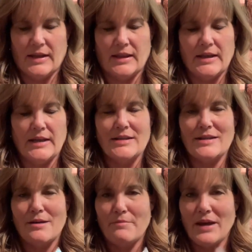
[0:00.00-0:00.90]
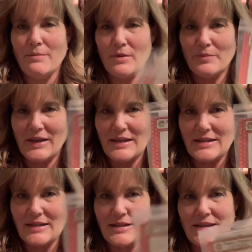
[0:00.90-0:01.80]
these paper
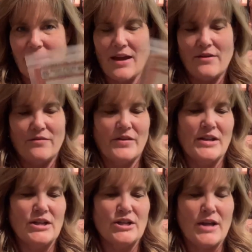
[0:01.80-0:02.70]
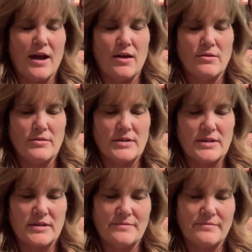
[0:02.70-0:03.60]
pieces that finish
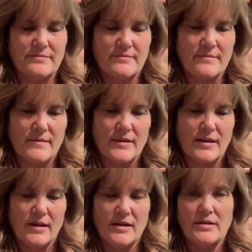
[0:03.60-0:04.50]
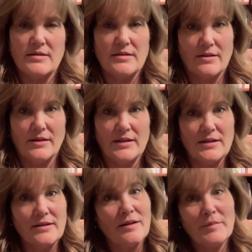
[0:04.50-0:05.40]
out. Sorry, I
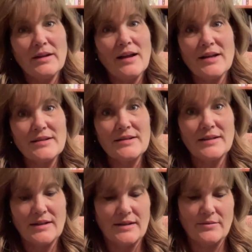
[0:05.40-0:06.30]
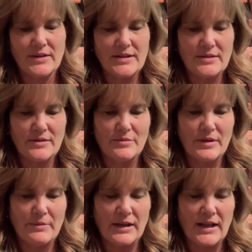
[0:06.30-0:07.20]
didn't get my glasses again. What is it with me
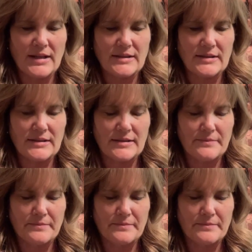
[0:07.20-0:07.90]
and my glasses?